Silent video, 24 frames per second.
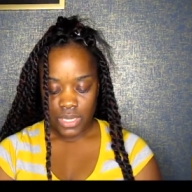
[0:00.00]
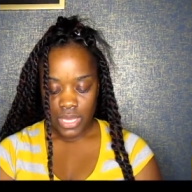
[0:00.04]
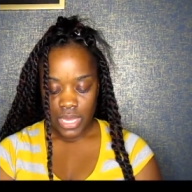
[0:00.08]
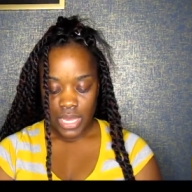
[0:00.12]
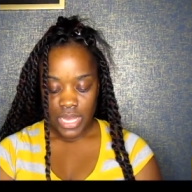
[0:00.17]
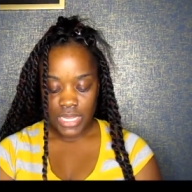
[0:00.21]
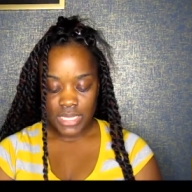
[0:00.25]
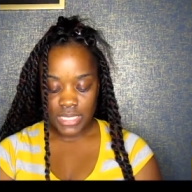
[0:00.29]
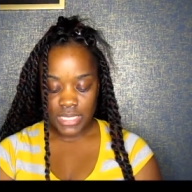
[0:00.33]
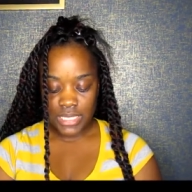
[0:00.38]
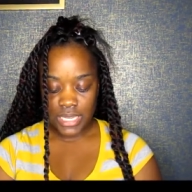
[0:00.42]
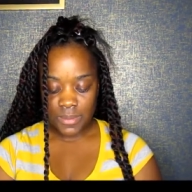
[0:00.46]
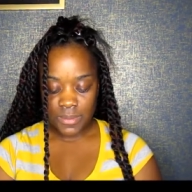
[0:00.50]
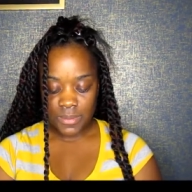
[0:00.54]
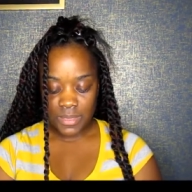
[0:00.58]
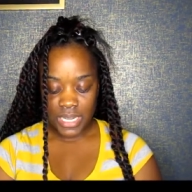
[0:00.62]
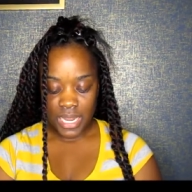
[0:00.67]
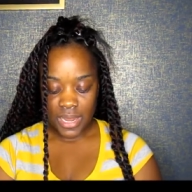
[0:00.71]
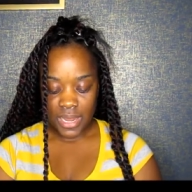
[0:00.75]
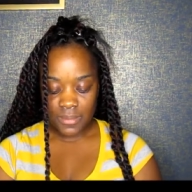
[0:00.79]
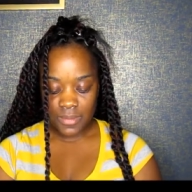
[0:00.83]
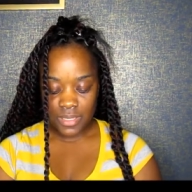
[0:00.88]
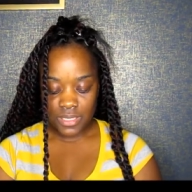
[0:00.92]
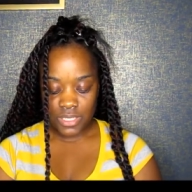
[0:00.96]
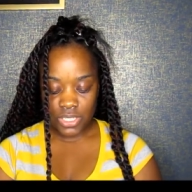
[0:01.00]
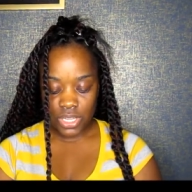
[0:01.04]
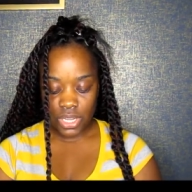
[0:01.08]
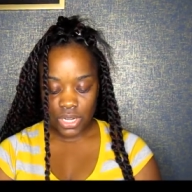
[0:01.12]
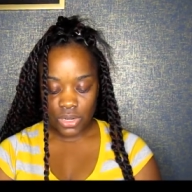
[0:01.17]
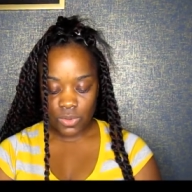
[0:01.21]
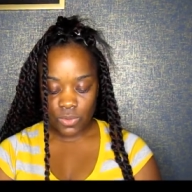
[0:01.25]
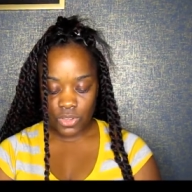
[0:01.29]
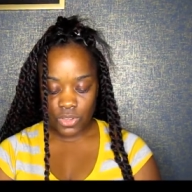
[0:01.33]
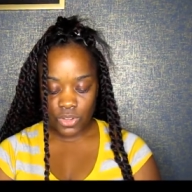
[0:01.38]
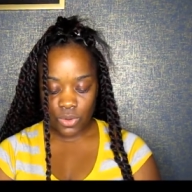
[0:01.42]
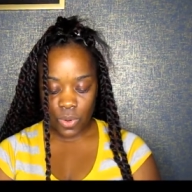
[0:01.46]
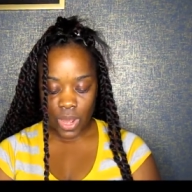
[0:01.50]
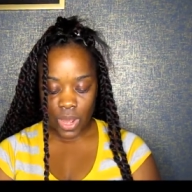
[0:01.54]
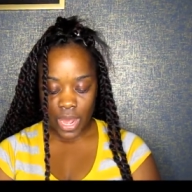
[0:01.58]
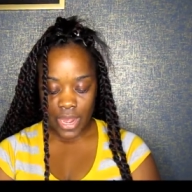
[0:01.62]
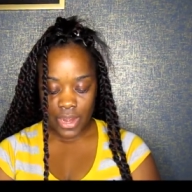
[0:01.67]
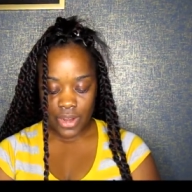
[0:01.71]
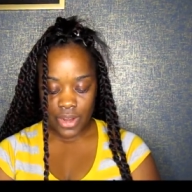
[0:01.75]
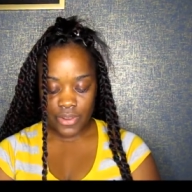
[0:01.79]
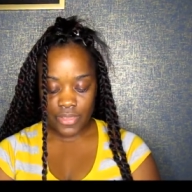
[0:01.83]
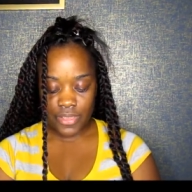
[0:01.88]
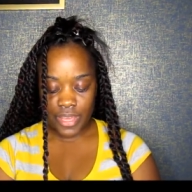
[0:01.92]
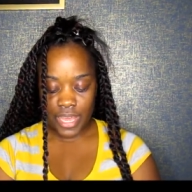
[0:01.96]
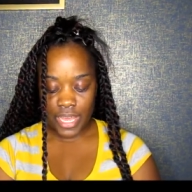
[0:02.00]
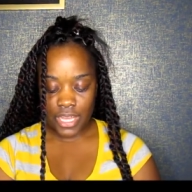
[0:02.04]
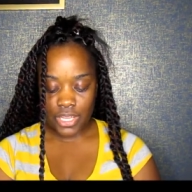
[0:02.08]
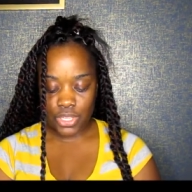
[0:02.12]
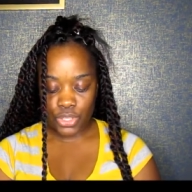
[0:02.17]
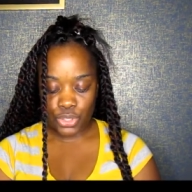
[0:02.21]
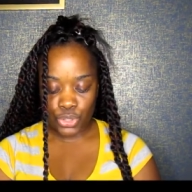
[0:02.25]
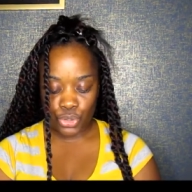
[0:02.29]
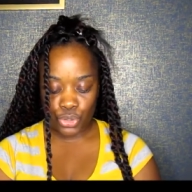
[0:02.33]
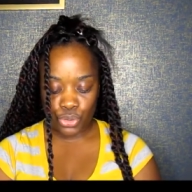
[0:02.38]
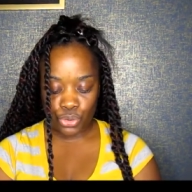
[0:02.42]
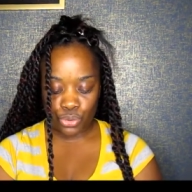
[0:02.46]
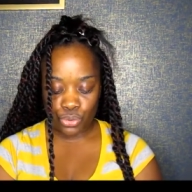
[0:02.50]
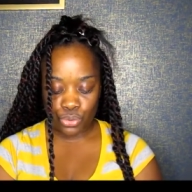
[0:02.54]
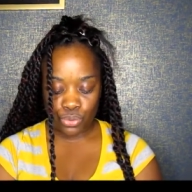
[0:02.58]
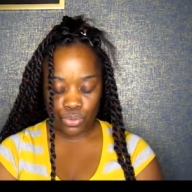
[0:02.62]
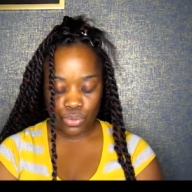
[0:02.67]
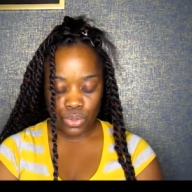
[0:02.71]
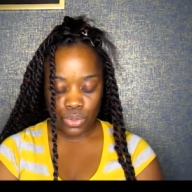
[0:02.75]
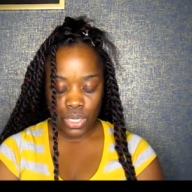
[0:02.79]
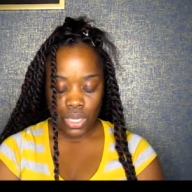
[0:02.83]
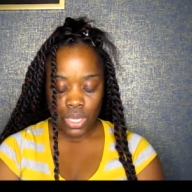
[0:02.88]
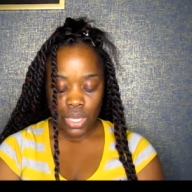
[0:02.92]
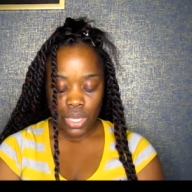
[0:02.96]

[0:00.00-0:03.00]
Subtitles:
And sometimes it's going to require that you